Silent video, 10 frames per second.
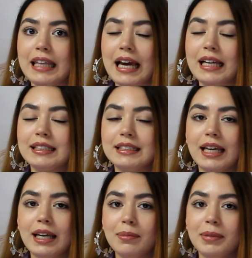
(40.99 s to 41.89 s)
then
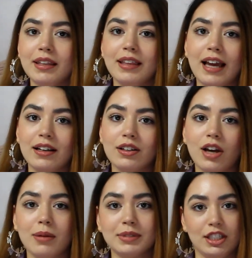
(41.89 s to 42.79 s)
tell me that in the
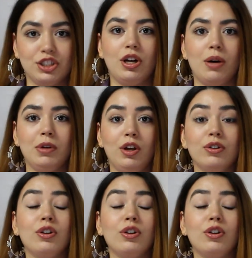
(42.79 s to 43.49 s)
comment section down below.